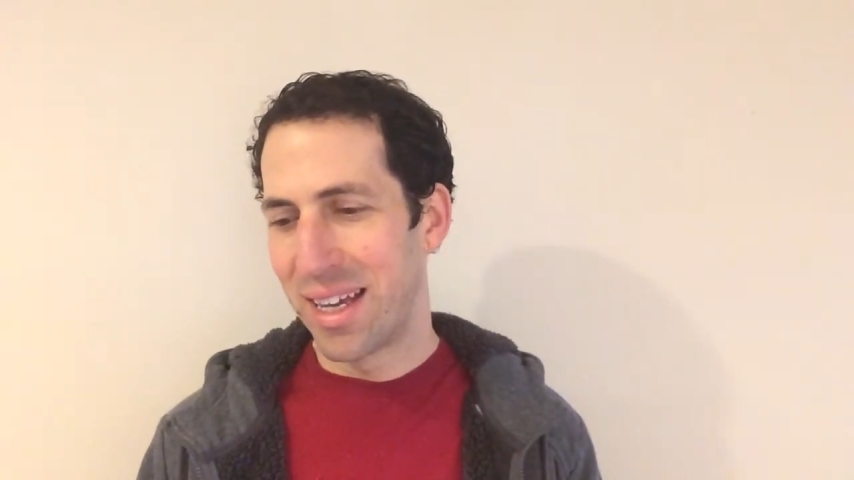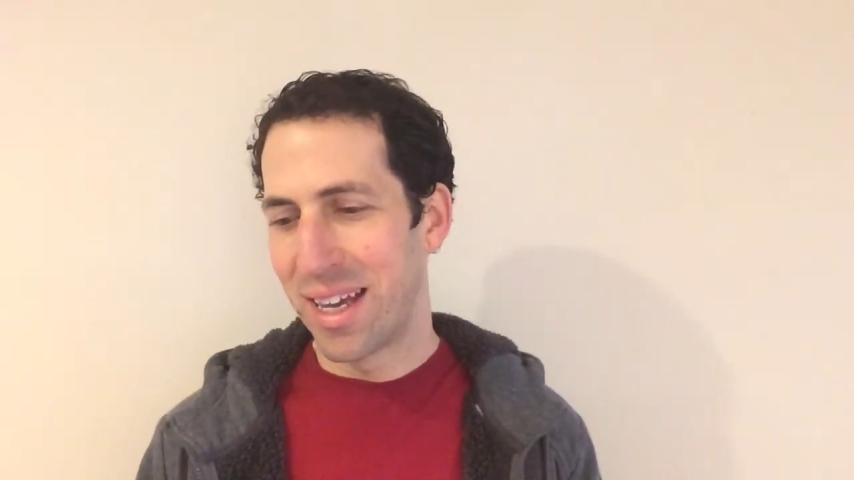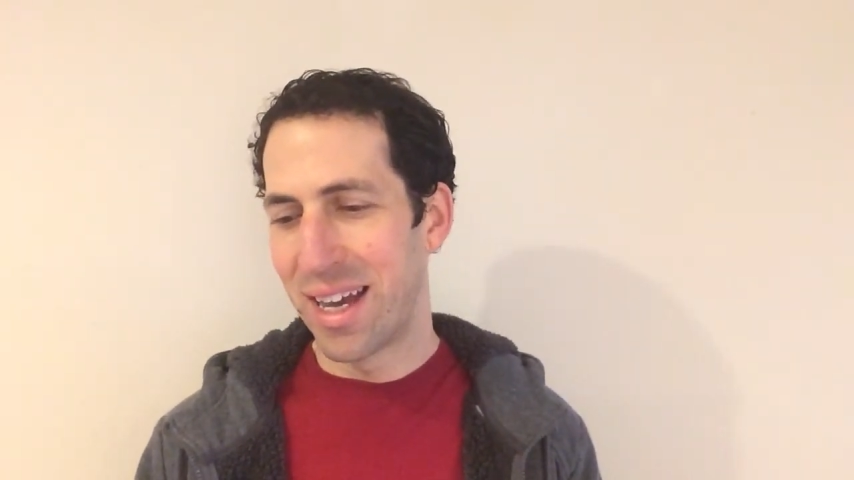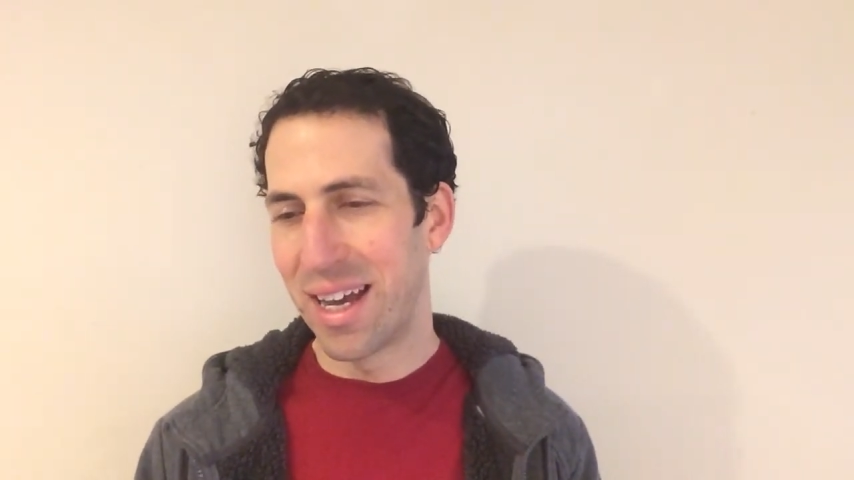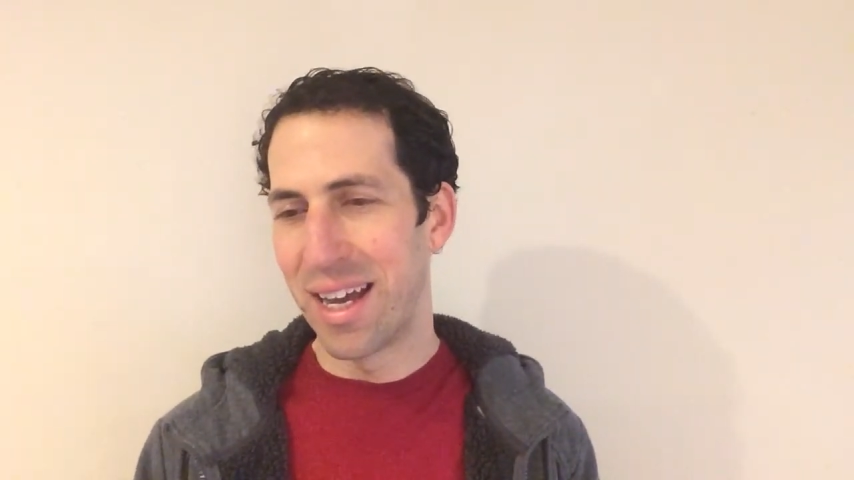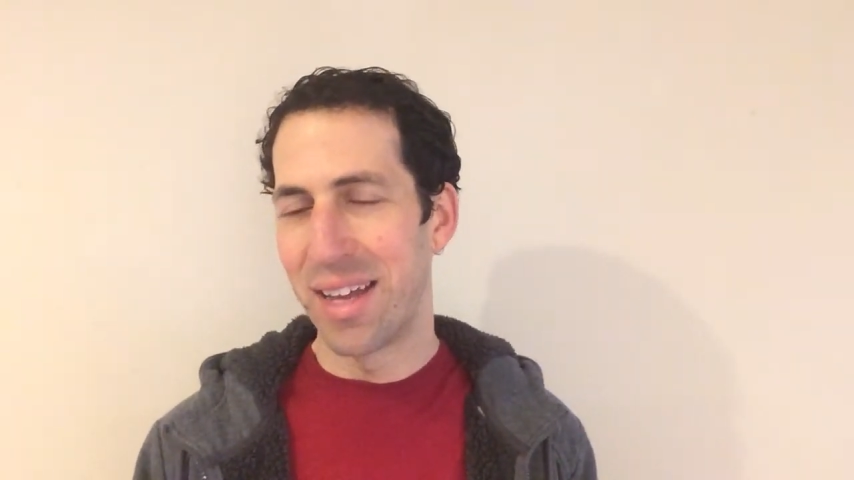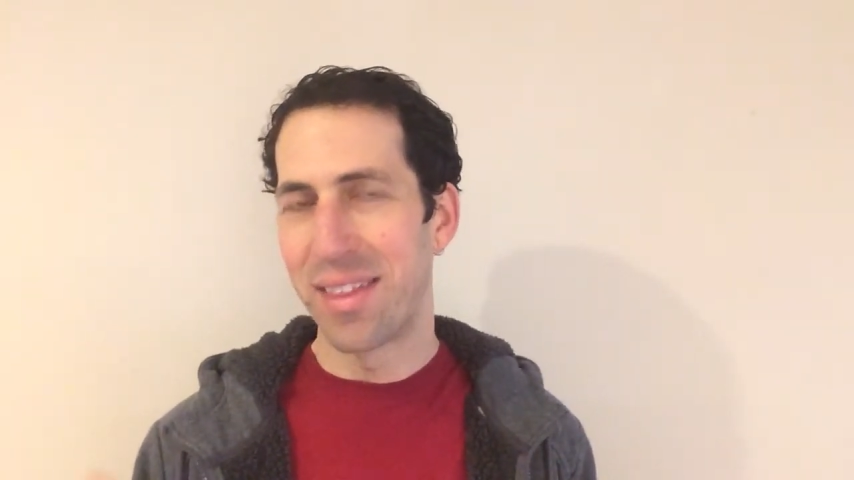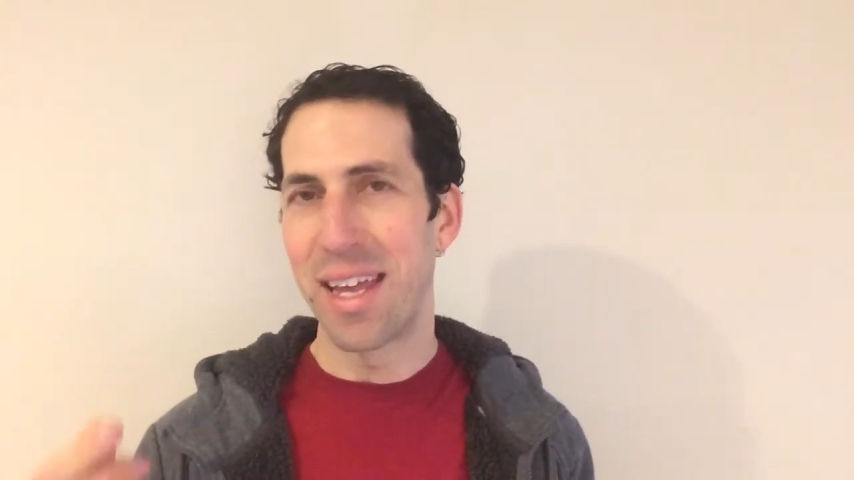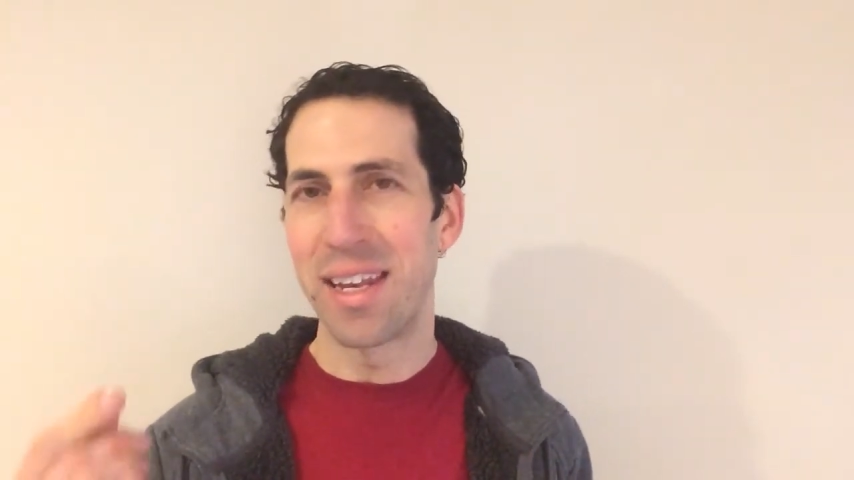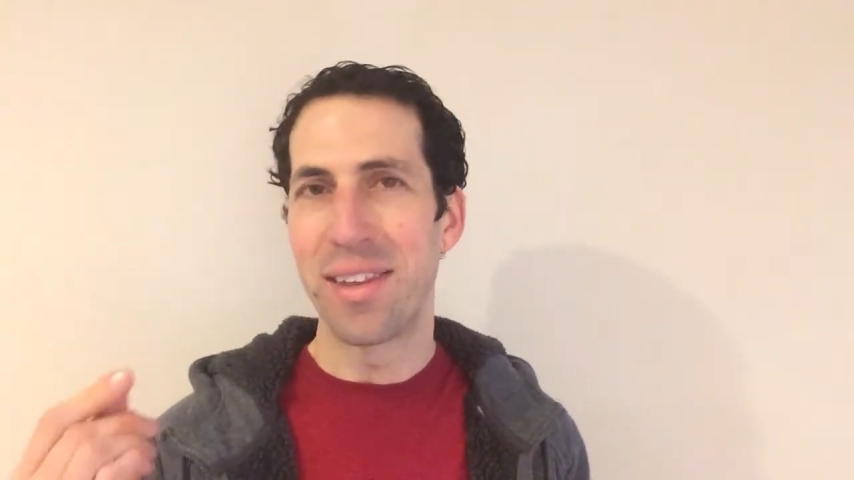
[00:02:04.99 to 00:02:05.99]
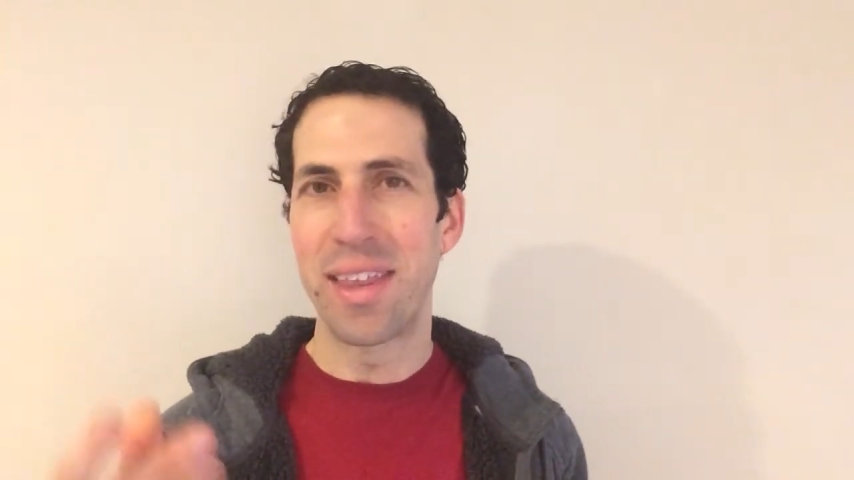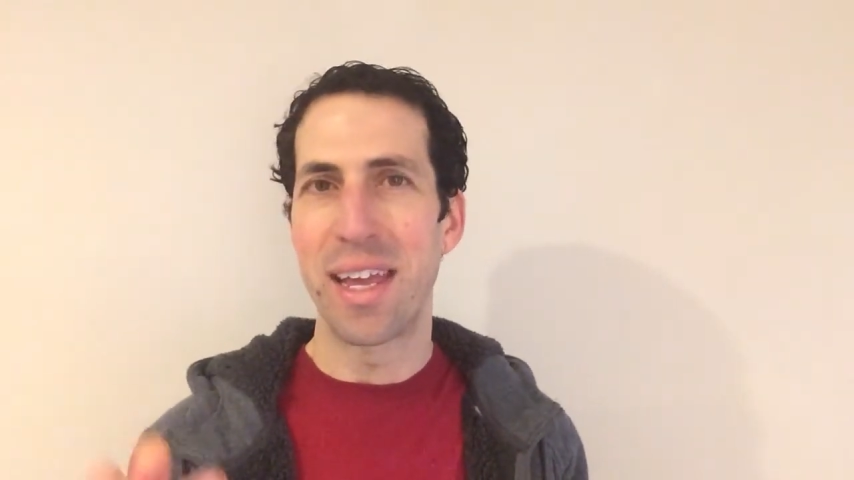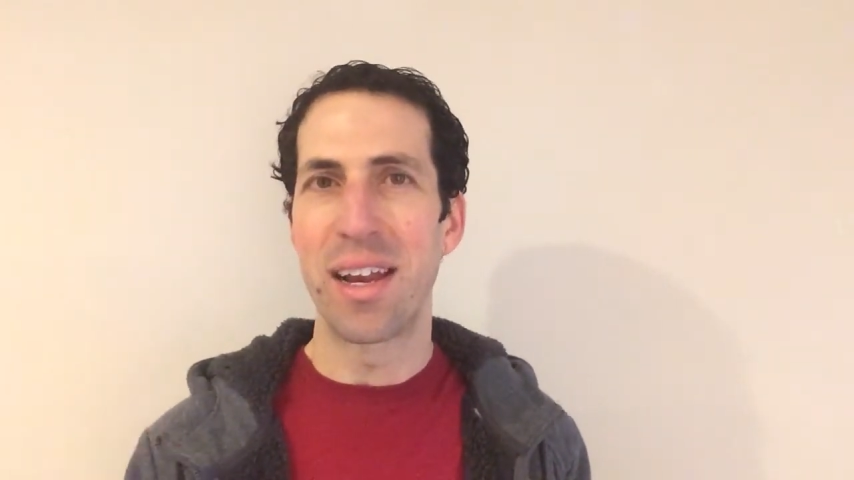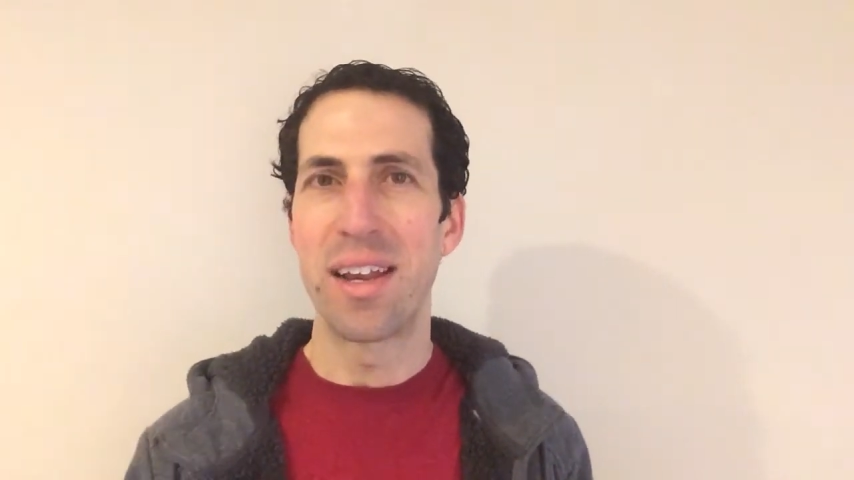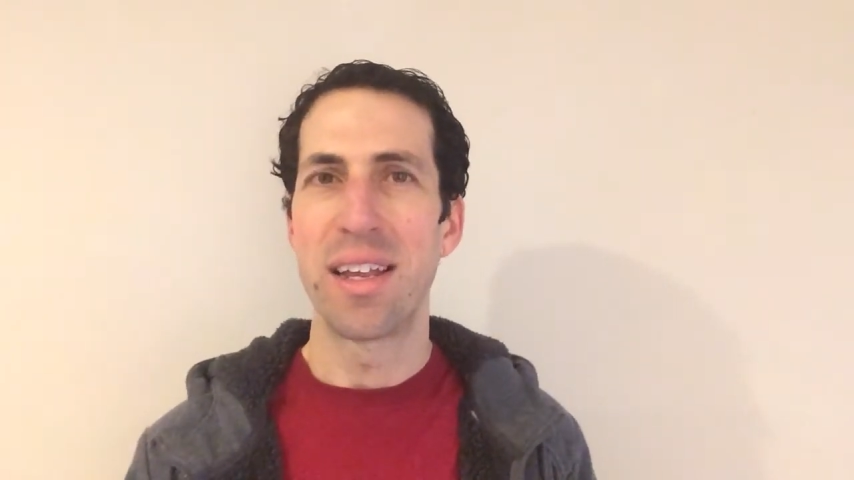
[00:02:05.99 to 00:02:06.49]
then
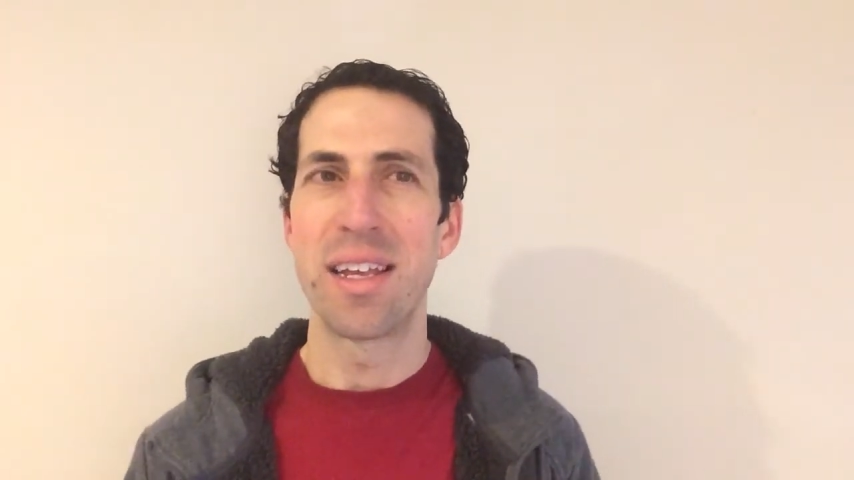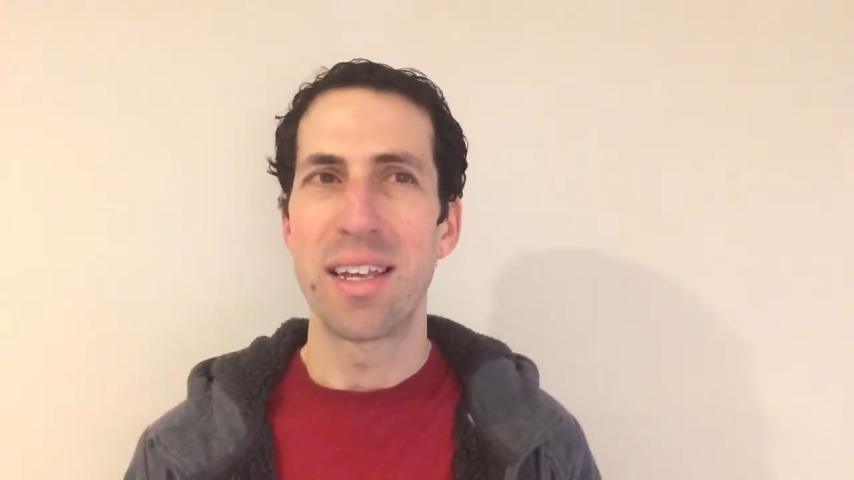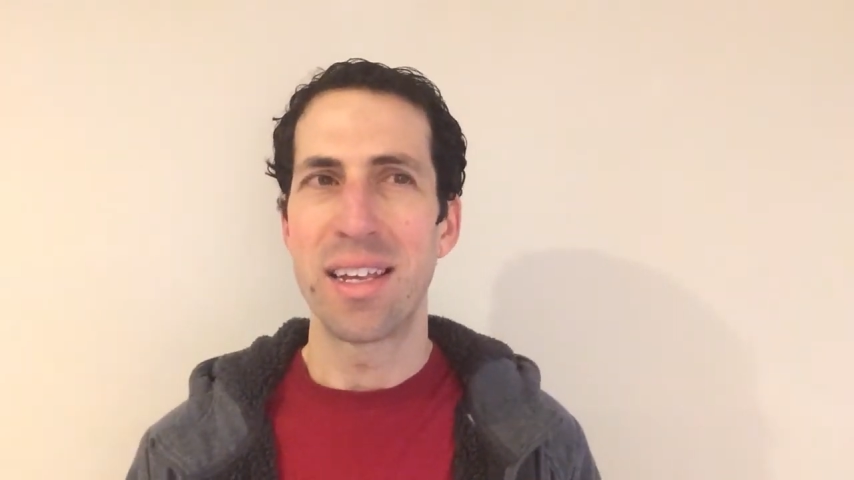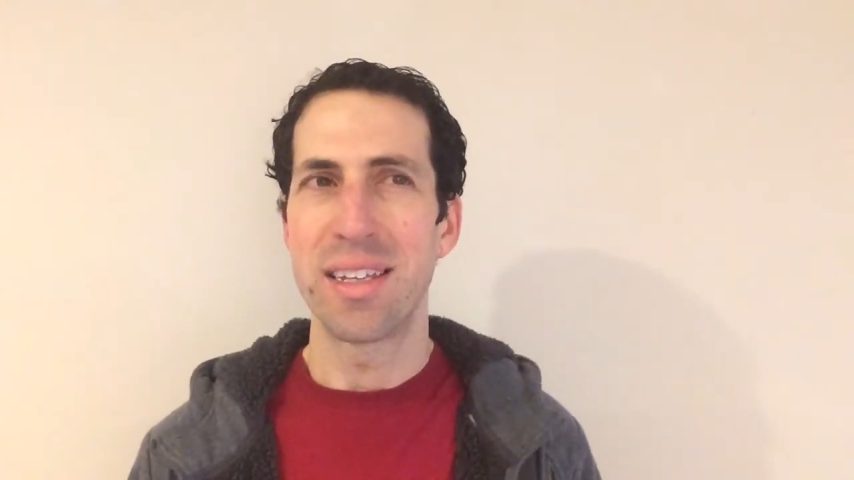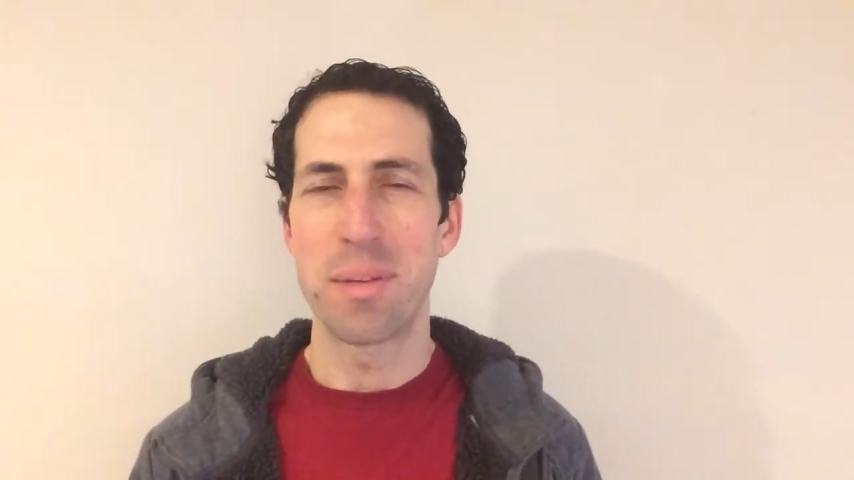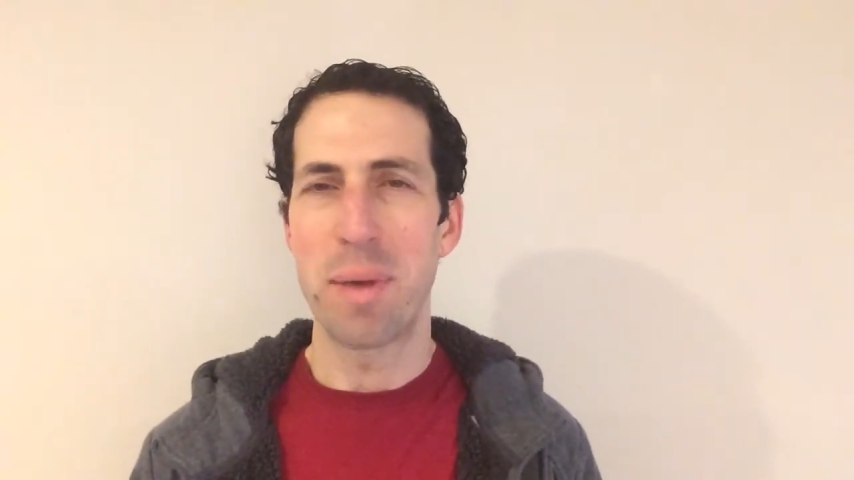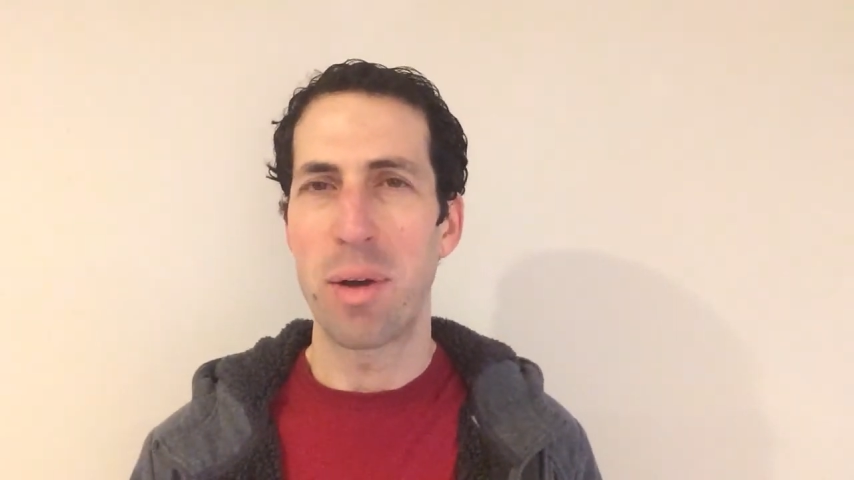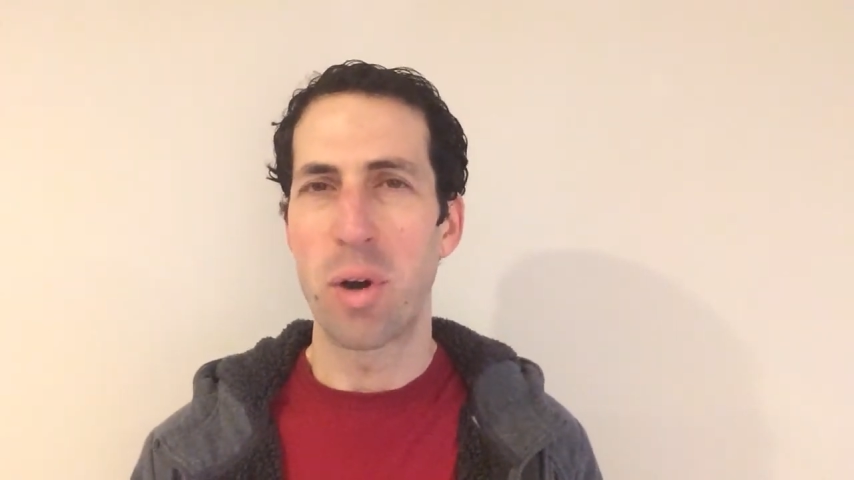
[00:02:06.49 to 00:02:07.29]
he somehow